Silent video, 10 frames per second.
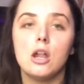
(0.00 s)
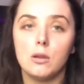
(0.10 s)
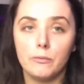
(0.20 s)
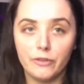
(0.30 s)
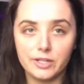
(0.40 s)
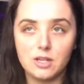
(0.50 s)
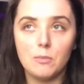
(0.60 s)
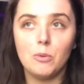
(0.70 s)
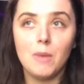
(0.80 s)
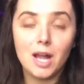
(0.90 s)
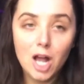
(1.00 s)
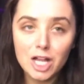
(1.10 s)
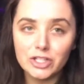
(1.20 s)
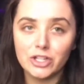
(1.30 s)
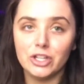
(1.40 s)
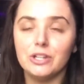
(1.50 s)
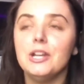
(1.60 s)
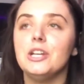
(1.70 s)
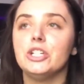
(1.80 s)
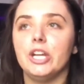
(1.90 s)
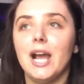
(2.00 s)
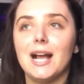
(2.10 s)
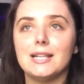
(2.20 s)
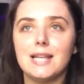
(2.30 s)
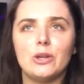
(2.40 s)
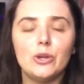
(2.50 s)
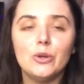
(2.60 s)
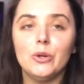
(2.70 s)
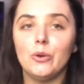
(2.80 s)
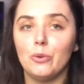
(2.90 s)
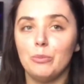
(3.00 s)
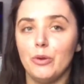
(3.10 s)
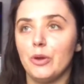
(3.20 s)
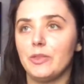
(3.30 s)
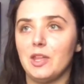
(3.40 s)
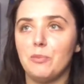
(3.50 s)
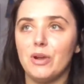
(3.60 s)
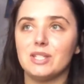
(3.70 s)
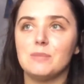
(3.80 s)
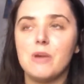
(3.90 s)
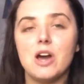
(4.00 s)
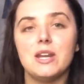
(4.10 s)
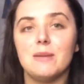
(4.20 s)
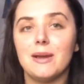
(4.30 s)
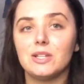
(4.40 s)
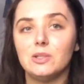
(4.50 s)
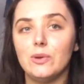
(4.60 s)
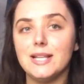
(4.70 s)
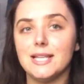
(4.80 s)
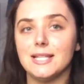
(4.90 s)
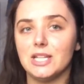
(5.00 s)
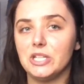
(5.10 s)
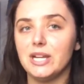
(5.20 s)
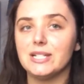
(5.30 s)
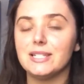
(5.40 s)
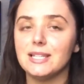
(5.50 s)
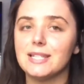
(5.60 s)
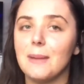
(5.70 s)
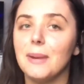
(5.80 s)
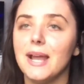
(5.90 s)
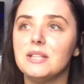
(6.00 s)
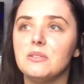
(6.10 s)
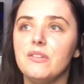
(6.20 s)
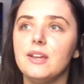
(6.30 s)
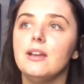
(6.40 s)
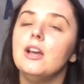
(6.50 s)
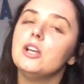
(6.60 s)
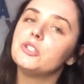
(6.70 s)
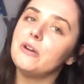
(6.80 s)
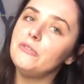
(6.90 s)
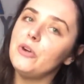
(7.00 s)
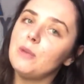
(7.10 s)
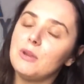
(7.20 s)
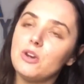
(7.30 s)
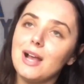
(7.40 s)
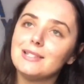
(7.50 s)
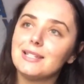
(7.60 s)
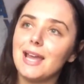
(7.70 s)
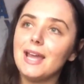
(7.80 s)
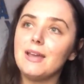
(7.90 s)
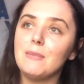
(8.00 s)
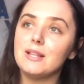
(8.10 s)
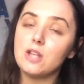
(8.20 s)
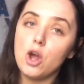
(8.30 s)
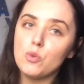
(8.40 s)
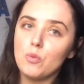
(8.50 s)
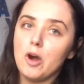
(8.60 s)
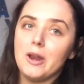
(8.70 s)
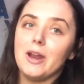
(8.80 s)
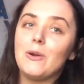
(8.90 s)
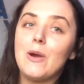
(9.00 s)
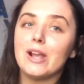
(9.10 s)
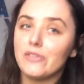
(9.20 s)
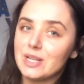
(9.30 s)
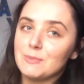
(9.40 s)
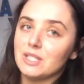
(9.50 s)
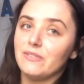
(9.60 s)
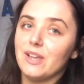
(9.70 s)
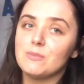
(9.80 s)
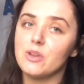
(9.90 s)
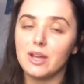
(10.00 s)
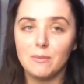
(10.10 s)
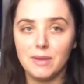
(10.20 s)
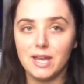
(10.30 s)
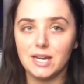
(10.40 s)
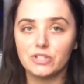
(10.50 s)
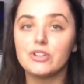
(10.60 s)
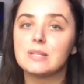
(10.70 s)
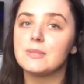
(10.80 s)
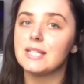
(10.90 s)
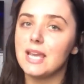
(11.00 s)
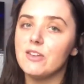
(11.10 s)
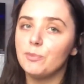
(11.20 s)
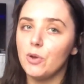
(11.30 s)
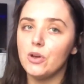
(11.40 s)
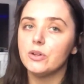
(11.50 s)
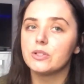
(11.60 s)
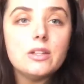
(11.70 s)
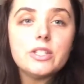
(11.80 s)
For example, my cousin, she has a unicorn book that you press the button and it makes noises, and Jaden sits there and plays with it. So I thought it'd be nice to get him his own one, and I've got it Christmas themed so it could be in his Christmas Eve box.